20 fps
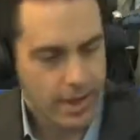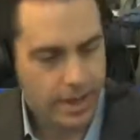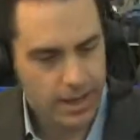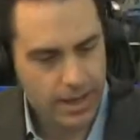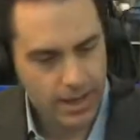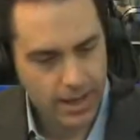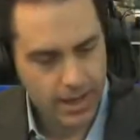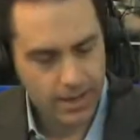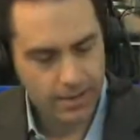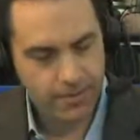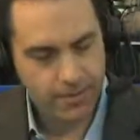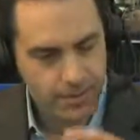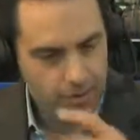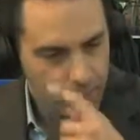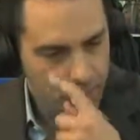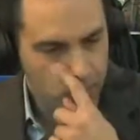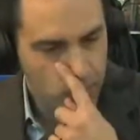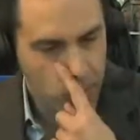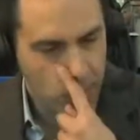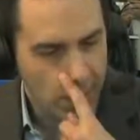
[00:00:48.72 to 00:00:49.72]
if
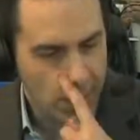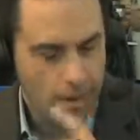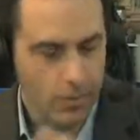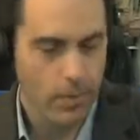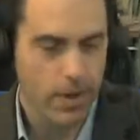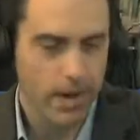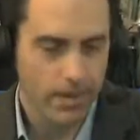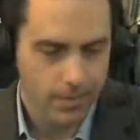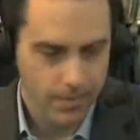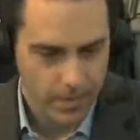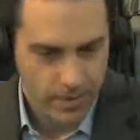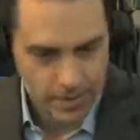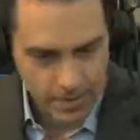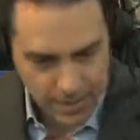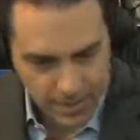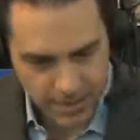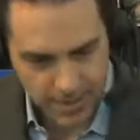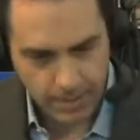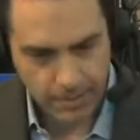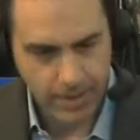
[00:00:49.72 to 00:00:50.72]
you, uh, well,
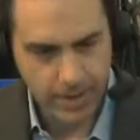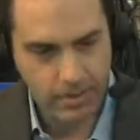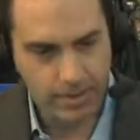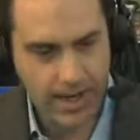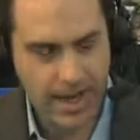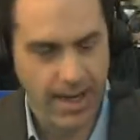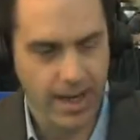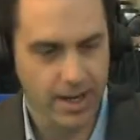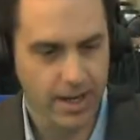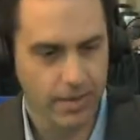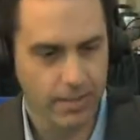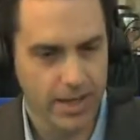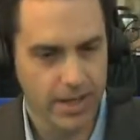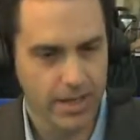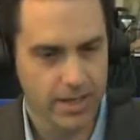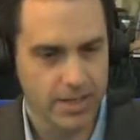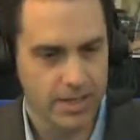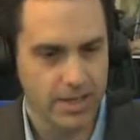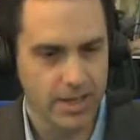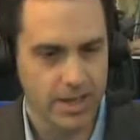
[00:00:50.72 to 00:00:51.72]
stepping back, I mean,
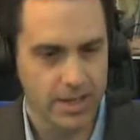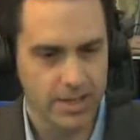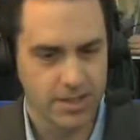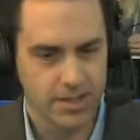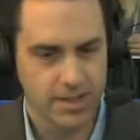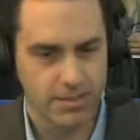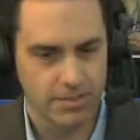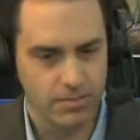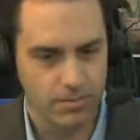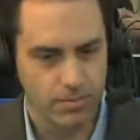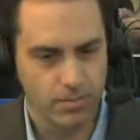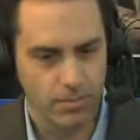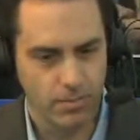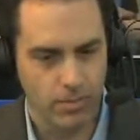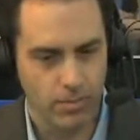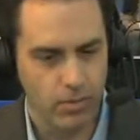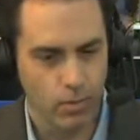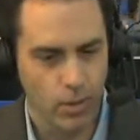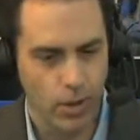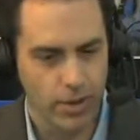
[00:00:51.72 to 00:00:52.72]
it's, it's,
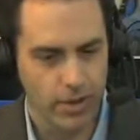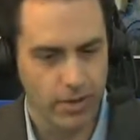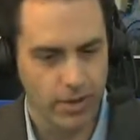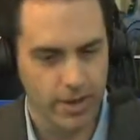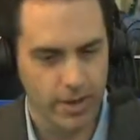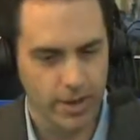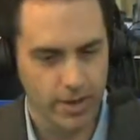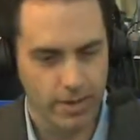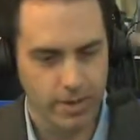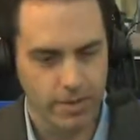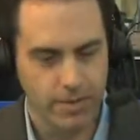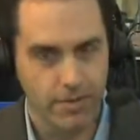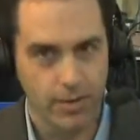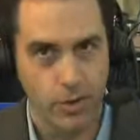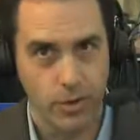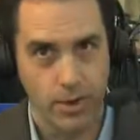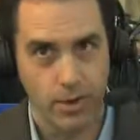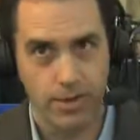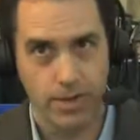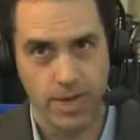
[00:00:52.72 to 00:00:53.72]
one of the
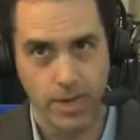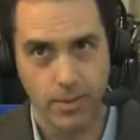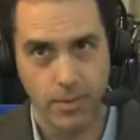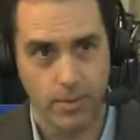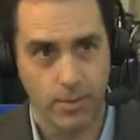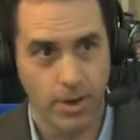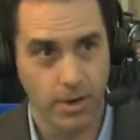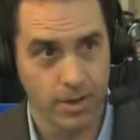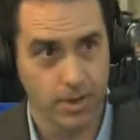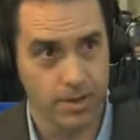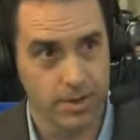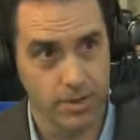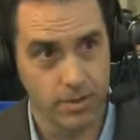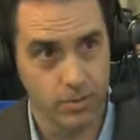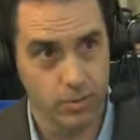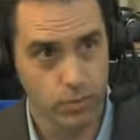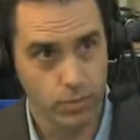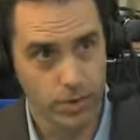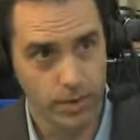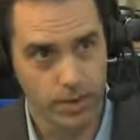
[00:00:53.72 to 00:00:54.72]
few entertainment markets that's
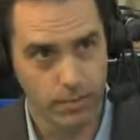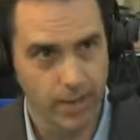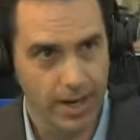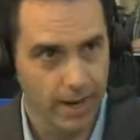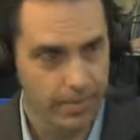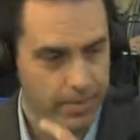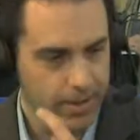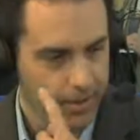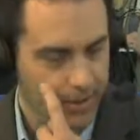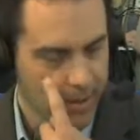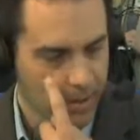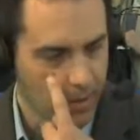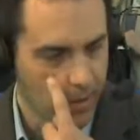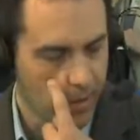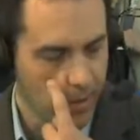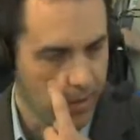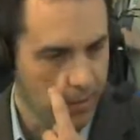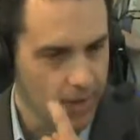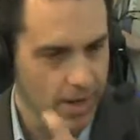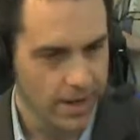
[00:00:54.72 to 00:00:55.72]
really rapidly
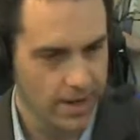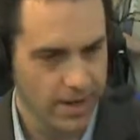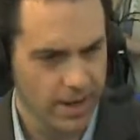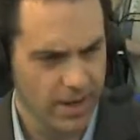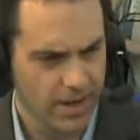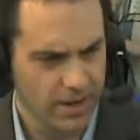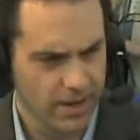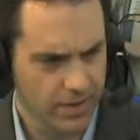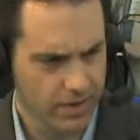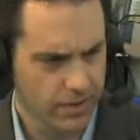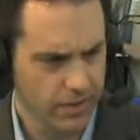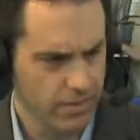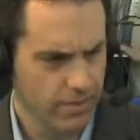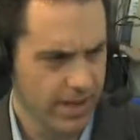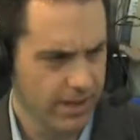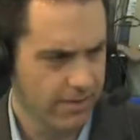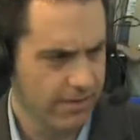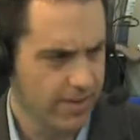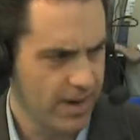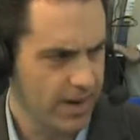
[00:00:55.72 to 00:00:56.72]
growing right now. I think there are
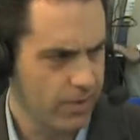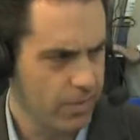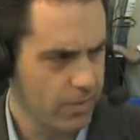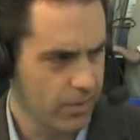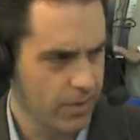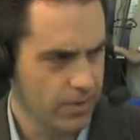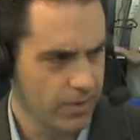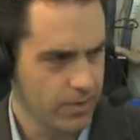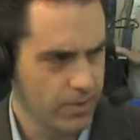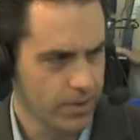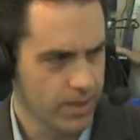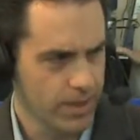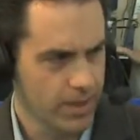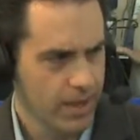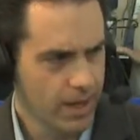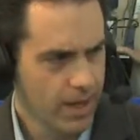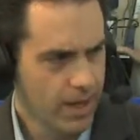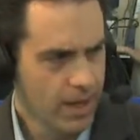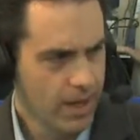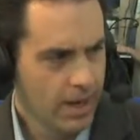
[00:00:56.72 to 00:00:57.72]
about 5.3
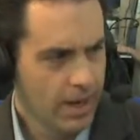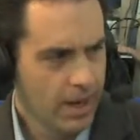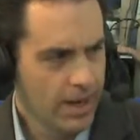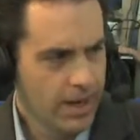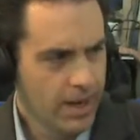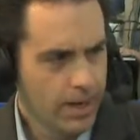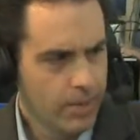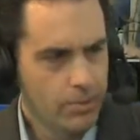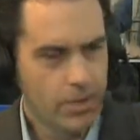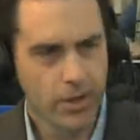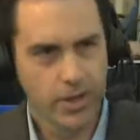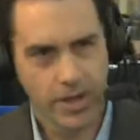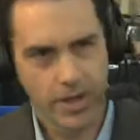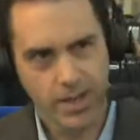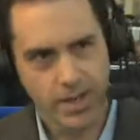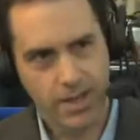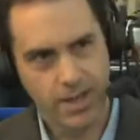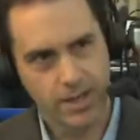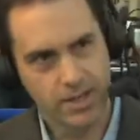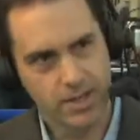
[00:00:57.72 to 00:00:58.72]
million
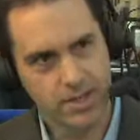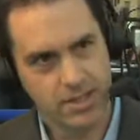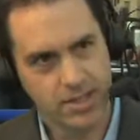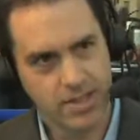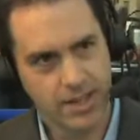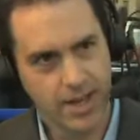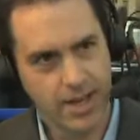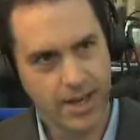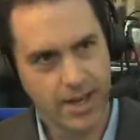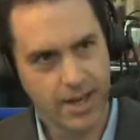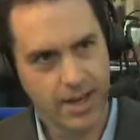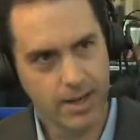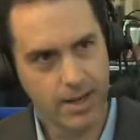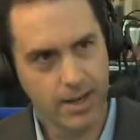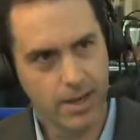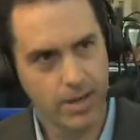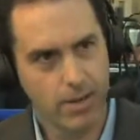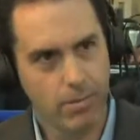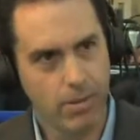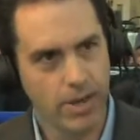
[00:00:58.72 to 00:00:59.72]
kids
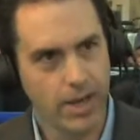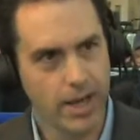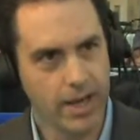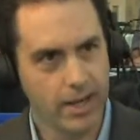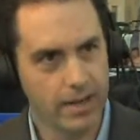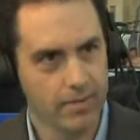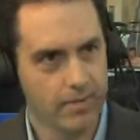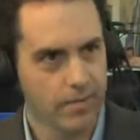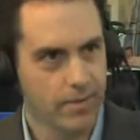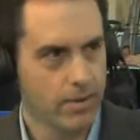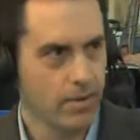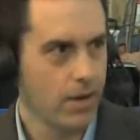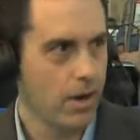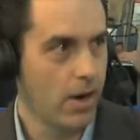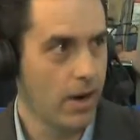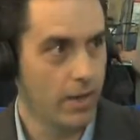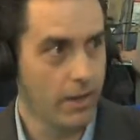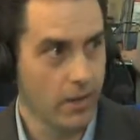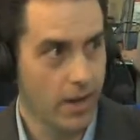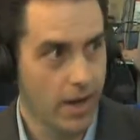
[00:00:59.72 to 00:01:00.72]
uh, playing in
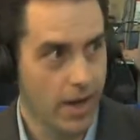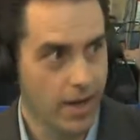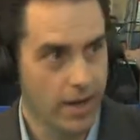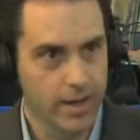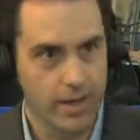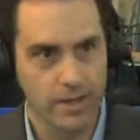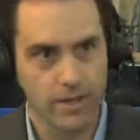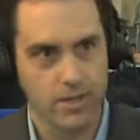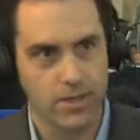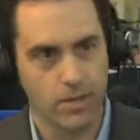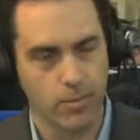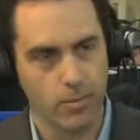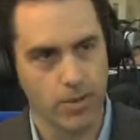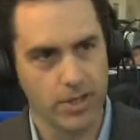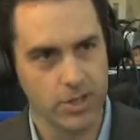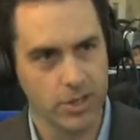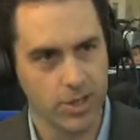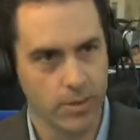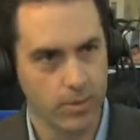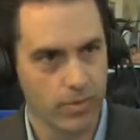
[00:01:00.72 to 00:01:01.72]
online in some
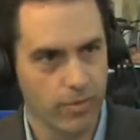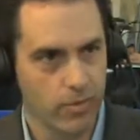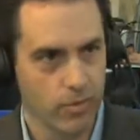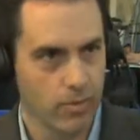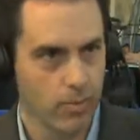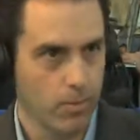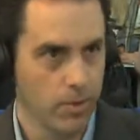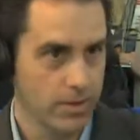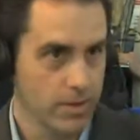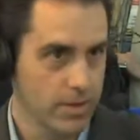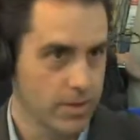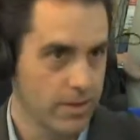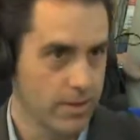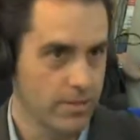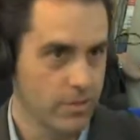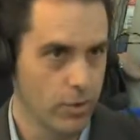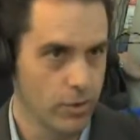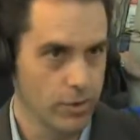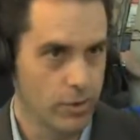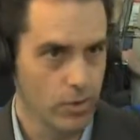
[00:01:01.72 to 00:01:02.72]
way, shape, or form, mostly
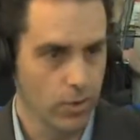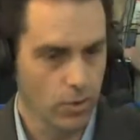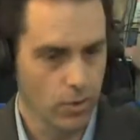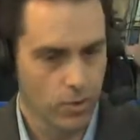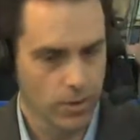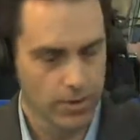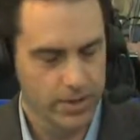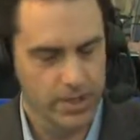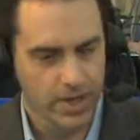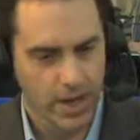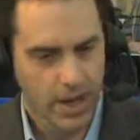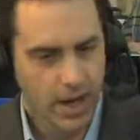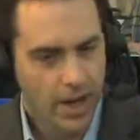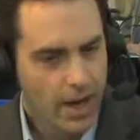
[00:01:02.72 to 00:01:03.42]
on virtual worlds.